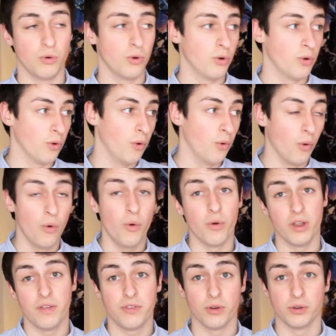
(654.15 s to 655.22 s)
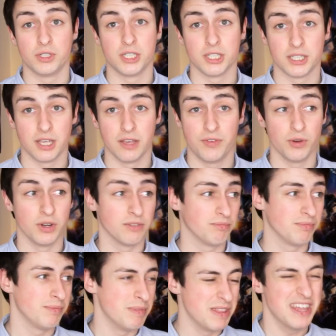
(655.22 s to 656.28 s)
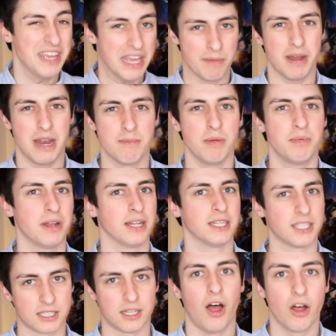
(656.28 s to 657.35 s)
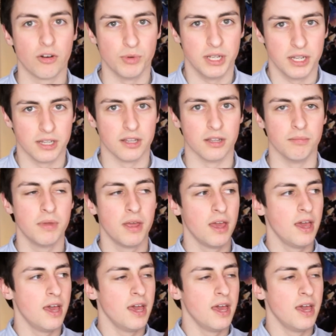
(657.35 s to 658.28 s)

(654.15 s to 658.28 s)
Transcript: or if you've been thinking about it, maybe you'd like to start reading them.